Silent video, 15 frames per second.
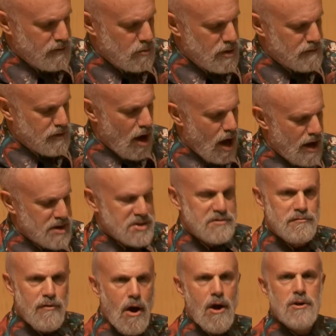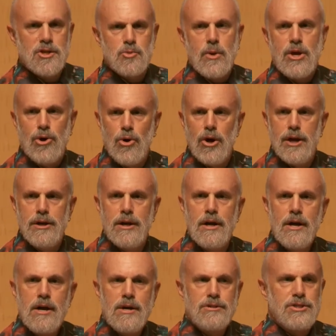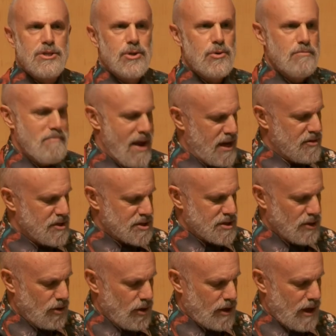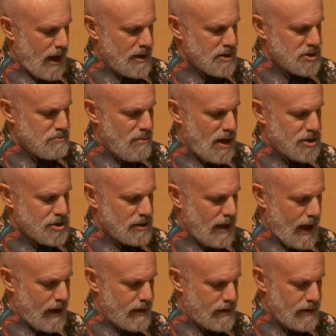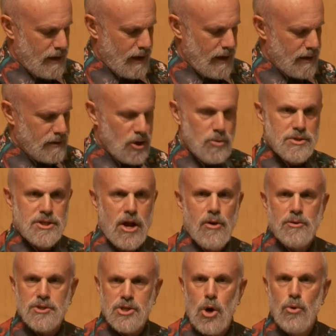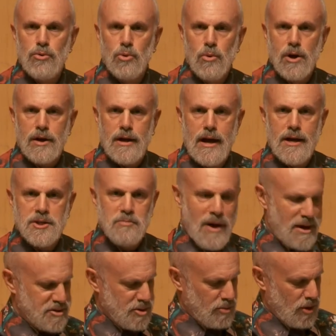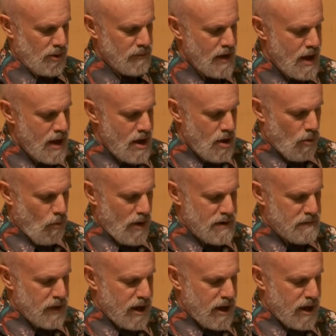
we've gone as far as we could to make this look as much like uh, Lewis Carroll's own work as possible. One of the